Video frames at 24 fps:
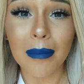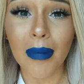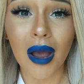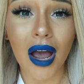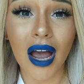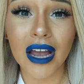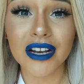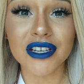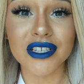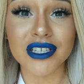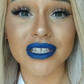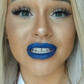but
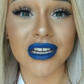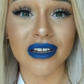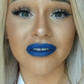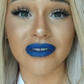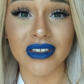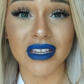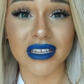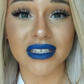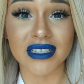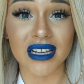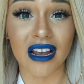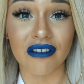I just love
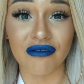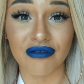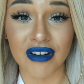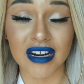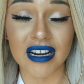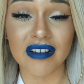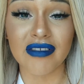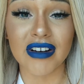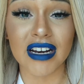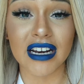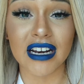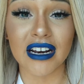this. I
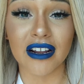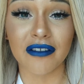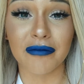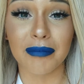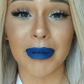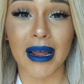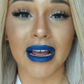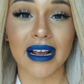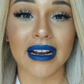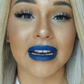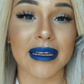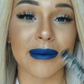really, really
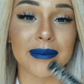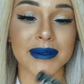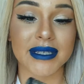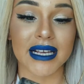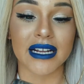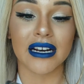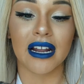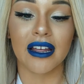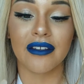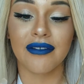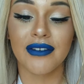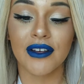love black lips
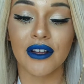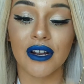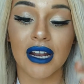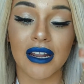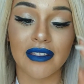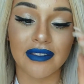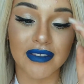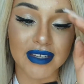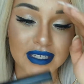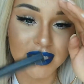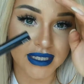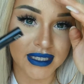and I feel
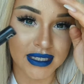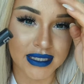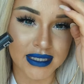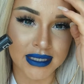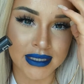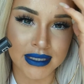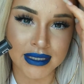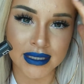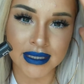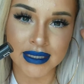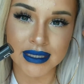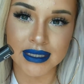like this
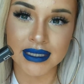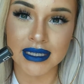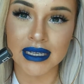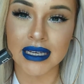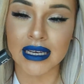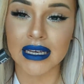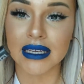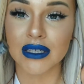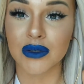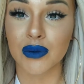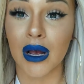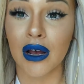
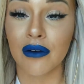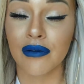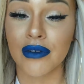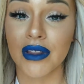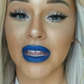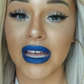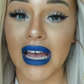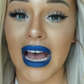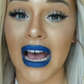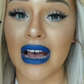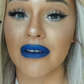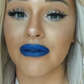consistency as well
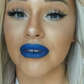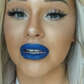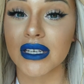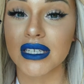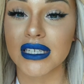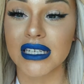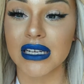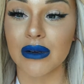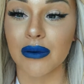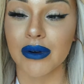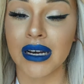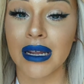for the Kat Von
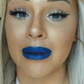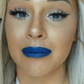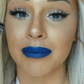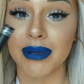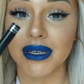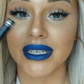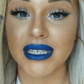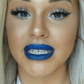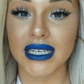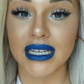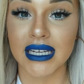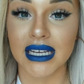D one in
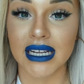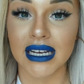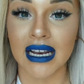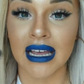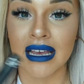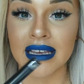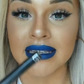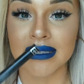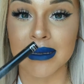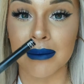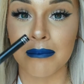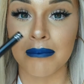particular
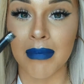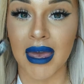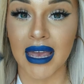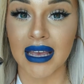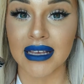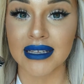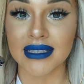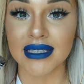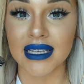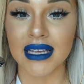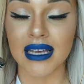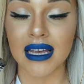is
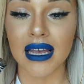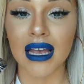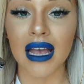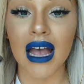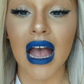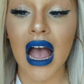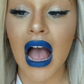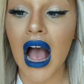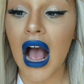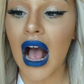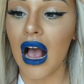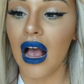amazing.
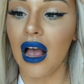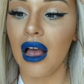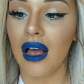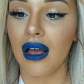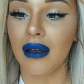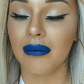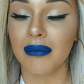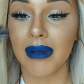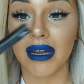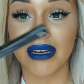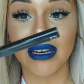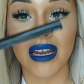
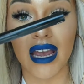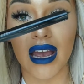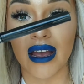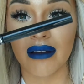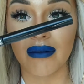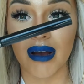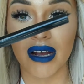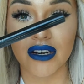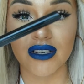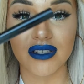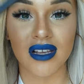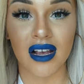Um, and yeah,
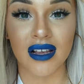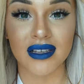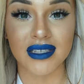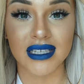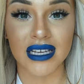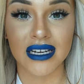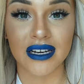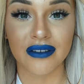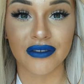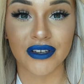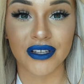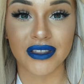I just can't
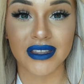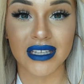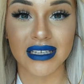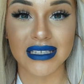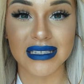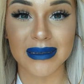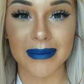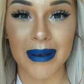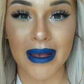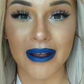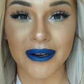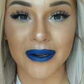say enough good
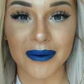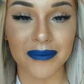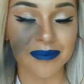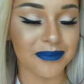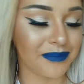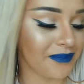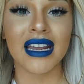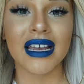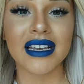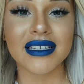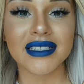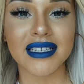things about it.
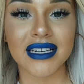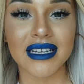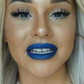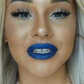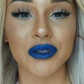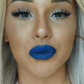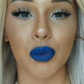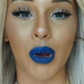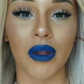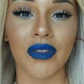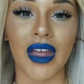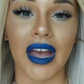Next
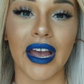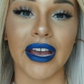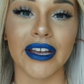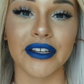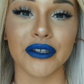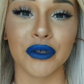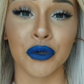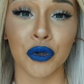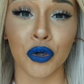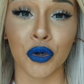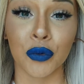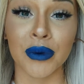is one that
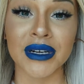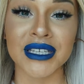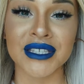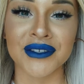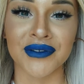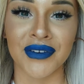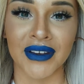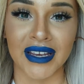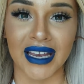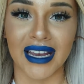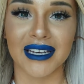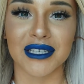I
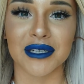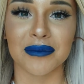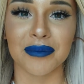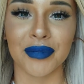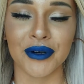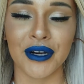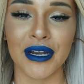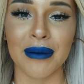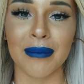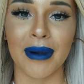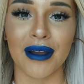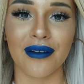always forget to
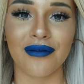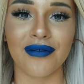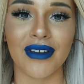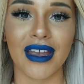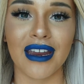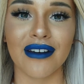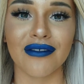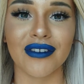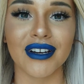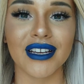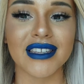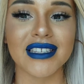put in my
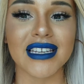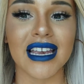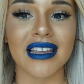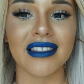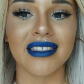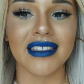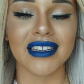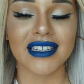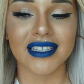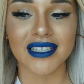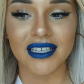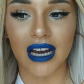favourites
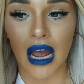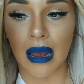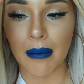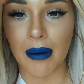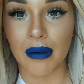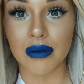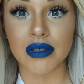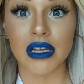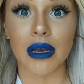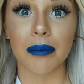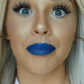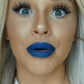and this time
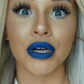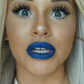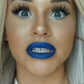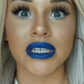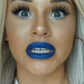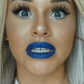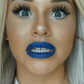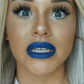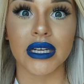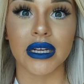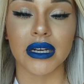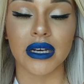I was like,
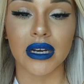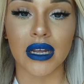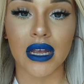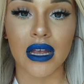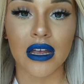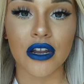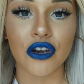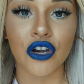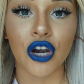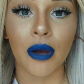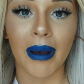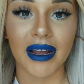put it in
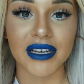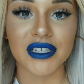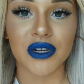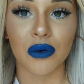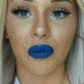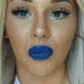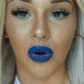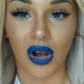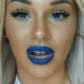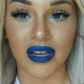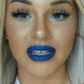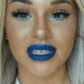no
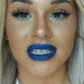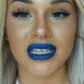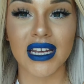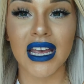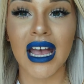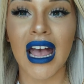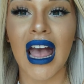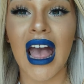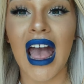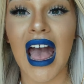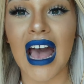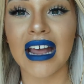matter what.
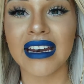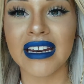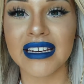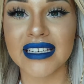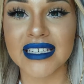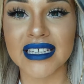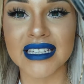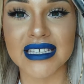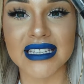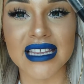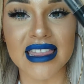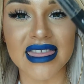And
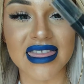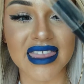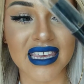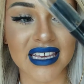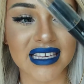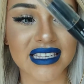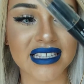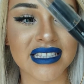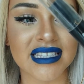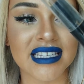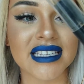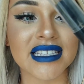it is
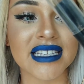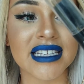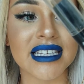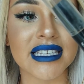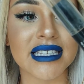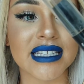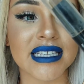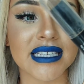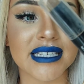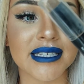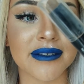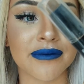this. This
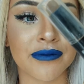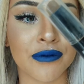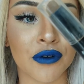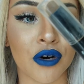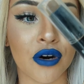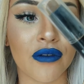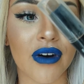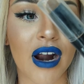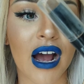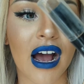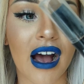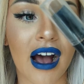is the
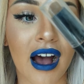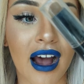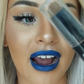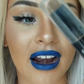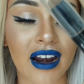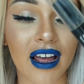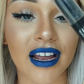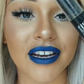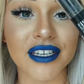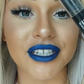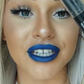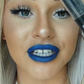Sephora
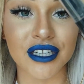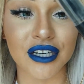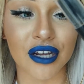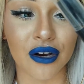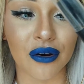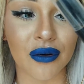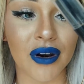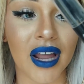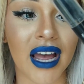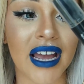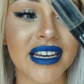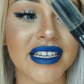Highlight
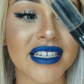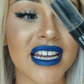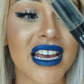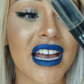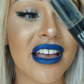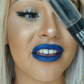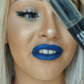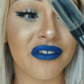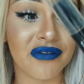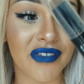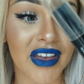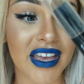Lowlight
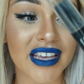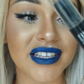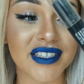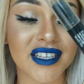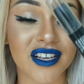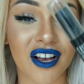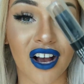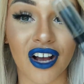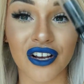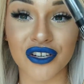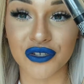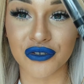
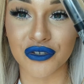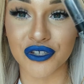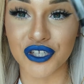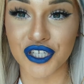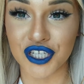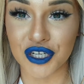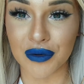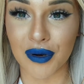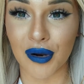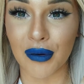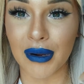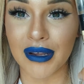Face Contour
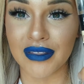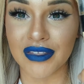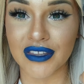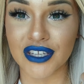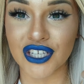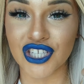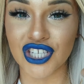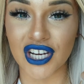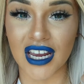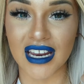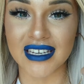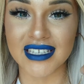Duo in
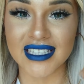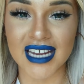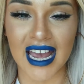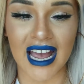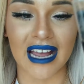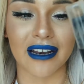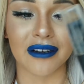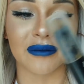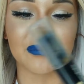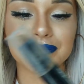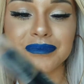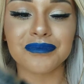the shade
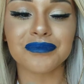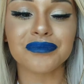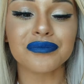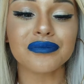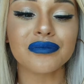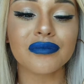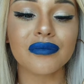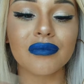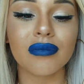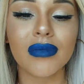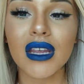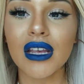Tan.
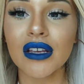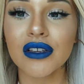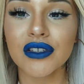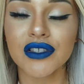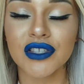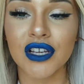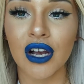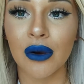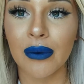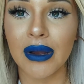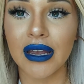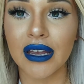
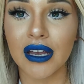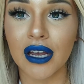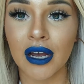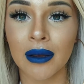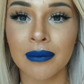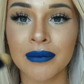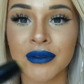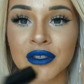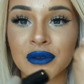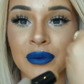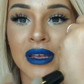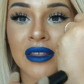So it
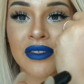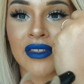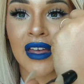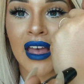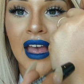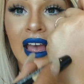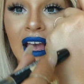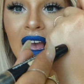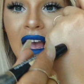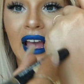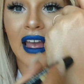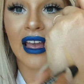comes with
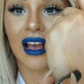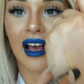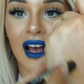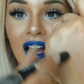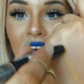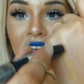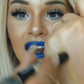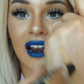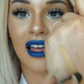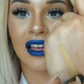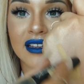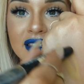a
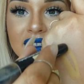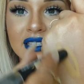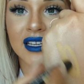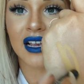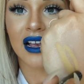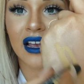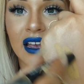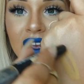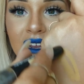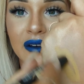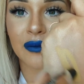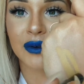highlight
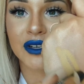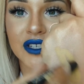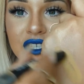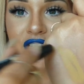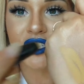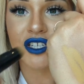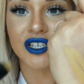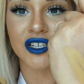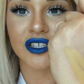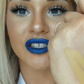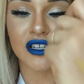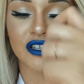side, which
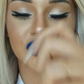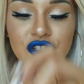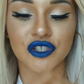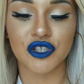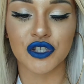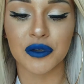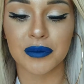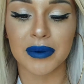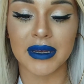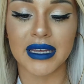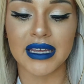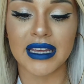is just
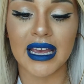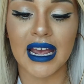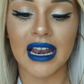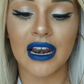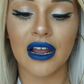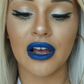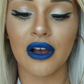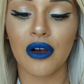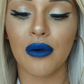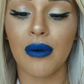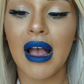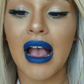super
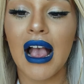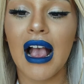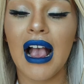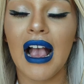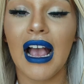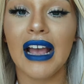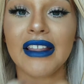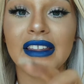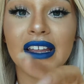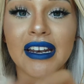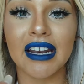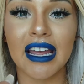yellow,
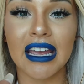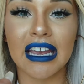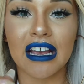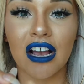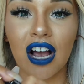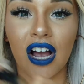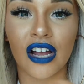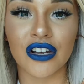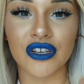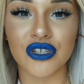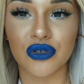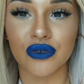and then a
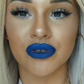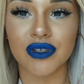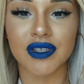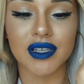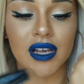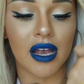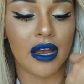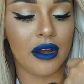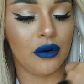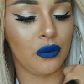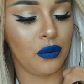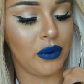contour
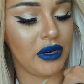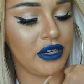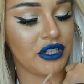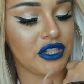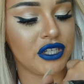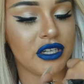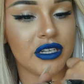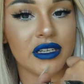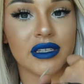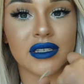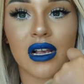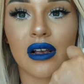side,
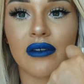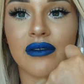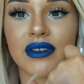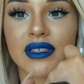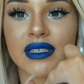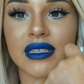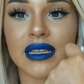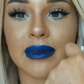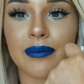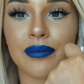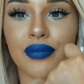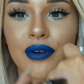which is
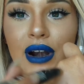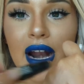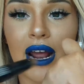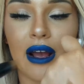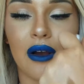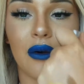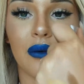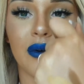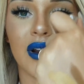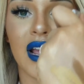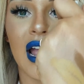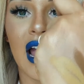obviously
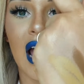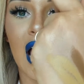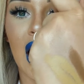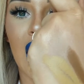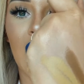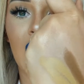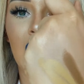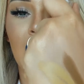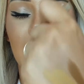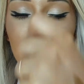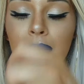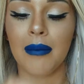brown.
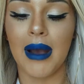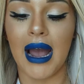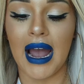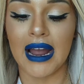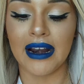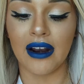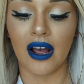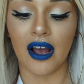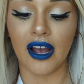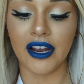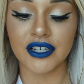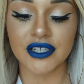Um,
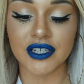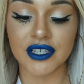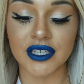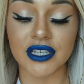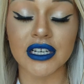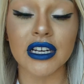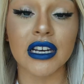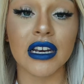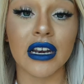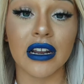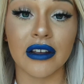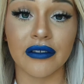and I
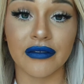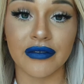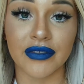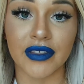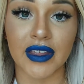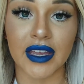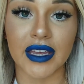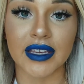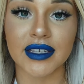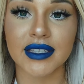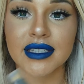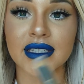just love
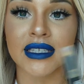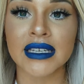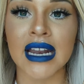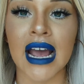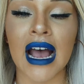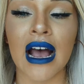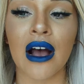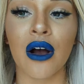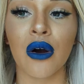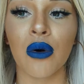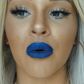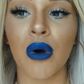this.
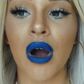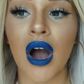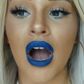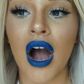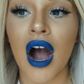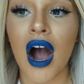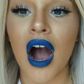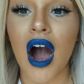Now,